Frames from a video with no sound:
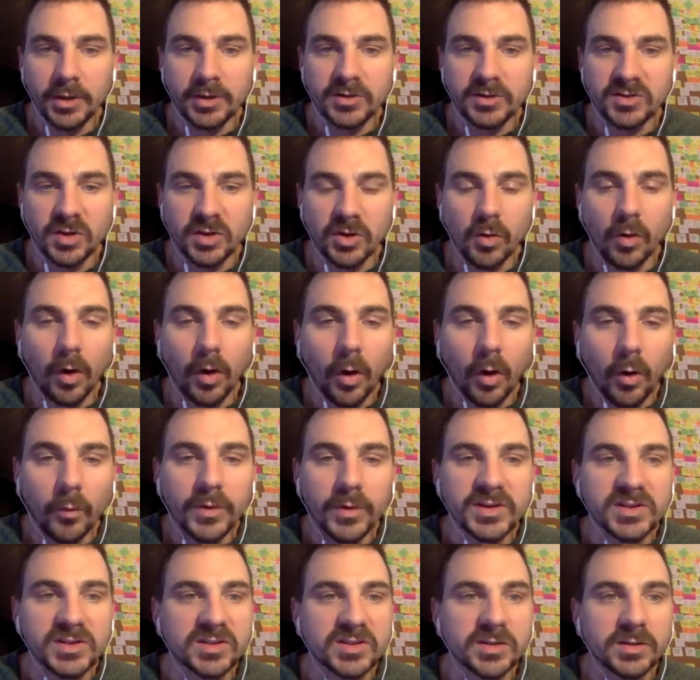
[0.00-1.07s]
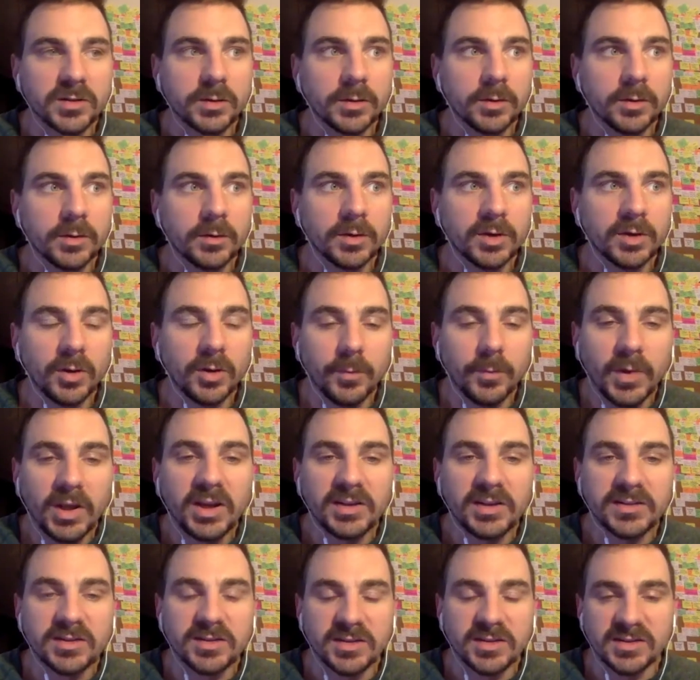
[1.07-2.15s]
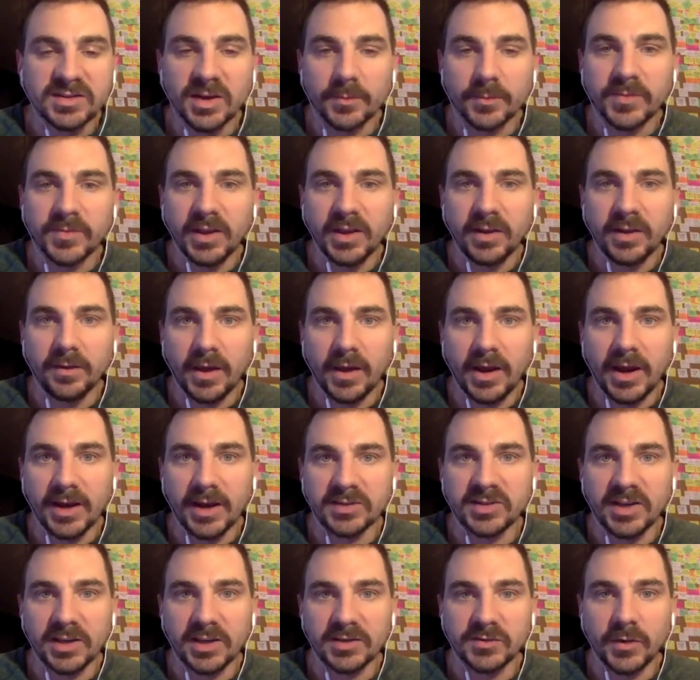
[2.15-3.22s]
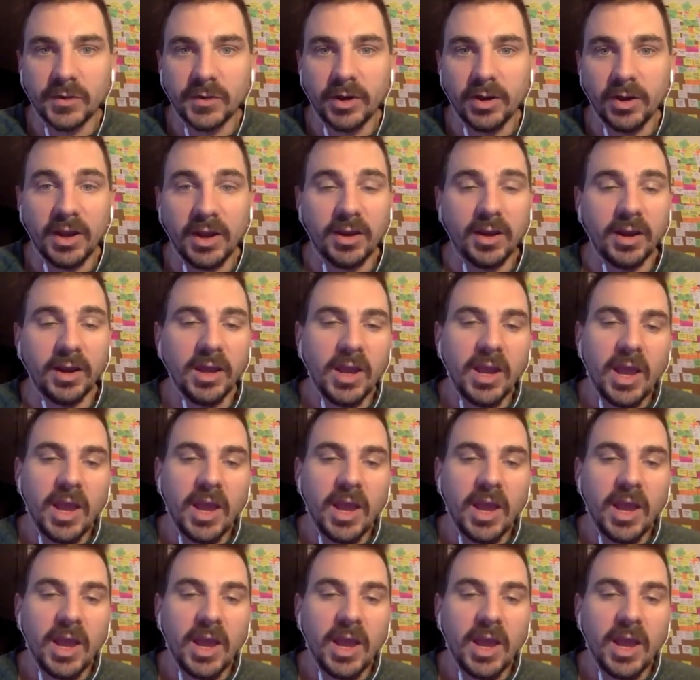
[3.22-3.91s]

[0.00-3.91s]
So you're always committing to something that actually has value.